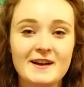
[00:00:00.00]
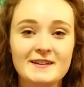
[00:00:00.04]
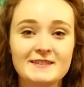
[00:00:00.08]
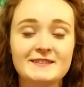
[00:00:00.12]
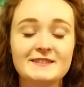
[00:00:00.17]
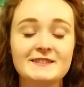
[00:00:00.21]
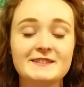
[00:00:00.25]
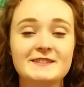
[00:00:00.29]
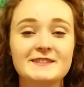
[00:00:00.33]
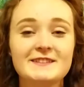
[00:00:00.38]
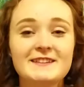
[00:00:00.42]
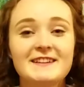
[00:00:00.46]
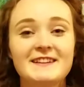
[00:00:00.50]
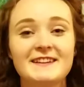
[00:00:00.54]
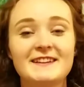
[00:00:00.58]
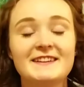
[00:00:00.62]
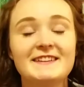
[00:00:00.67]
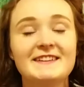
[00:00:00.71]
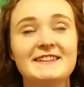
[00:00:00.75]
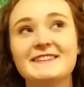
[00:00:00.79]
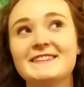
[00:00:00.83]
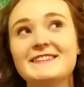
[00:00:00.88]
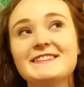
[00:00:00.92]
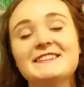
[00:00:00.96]
onto your
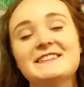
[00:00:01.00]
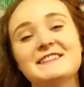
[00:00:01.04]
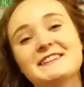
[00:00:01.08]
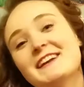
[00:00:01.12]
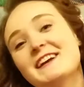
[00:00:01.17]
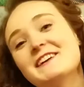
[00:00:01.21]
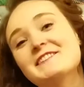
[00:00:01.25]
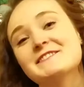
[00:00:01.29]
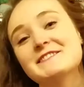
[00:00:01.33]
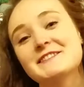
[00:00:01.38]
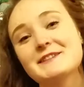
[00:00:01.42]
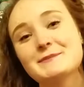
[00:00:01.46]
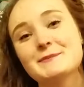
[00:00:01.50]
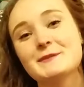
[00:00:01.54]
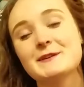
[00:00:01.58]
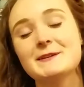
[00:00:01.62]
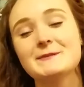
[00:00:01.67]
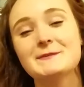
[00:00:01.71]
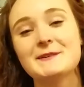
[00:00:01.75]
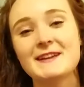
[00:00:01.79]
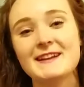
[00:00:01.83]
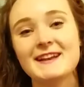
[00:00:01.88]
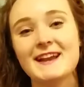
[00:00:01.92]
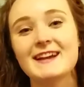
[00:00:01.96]
hair. Every
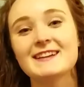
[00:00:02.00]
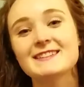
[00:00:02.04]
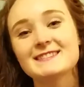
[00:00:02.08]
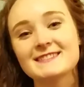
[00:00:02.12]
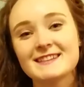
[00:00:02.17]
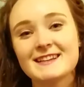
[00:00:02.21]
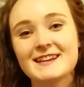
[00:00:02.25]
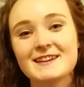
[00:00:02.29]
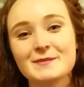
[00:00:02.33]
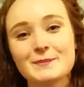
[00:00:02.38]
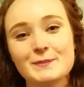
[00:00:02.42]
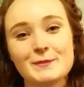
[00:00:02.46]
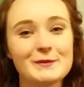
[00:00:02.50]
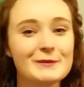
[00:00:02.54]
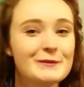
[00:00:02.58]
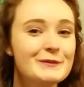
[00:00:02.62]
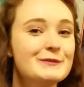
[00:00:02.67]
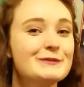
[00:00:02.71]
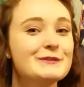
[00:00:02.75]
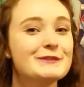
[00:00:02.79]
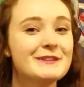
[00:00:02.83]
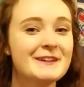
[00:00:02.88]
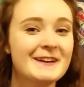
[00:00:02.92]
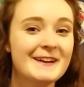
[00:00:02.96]
mermaid has to have
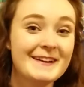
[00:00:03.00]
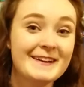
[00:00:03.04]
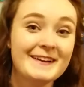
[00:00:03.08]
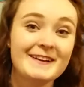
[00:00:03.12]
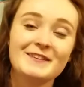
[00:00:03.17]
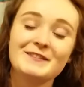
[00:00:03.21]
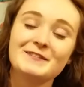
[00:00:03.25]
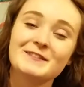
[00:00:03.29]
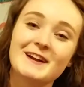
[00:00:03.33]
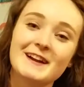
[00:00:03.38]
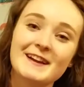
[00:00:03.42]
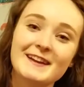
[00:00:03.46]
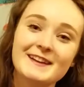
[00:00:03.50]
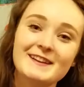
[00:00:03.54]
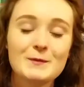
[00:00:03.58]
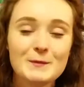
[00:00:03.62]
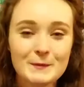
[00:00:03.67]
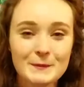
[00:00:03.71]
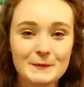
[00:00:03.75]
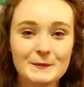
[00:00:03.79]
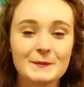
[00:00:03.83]
beautiful hair, right?